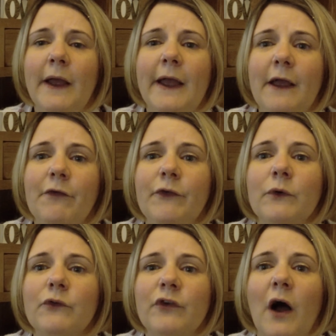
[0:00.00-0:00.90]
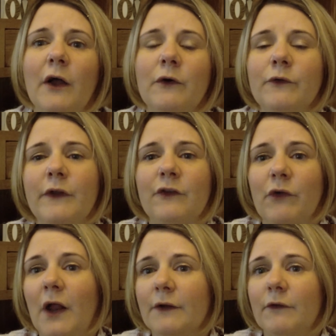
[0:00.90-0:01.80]
If your child is
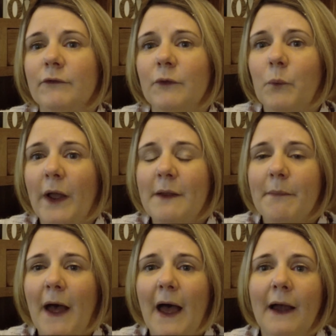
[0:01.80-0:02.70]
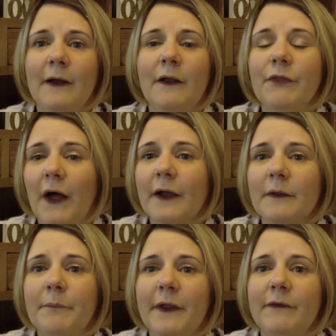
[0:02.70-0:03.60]
reluctant to weight bear, that can
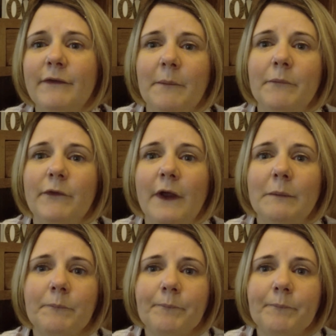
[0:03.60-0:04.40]
be a symptom.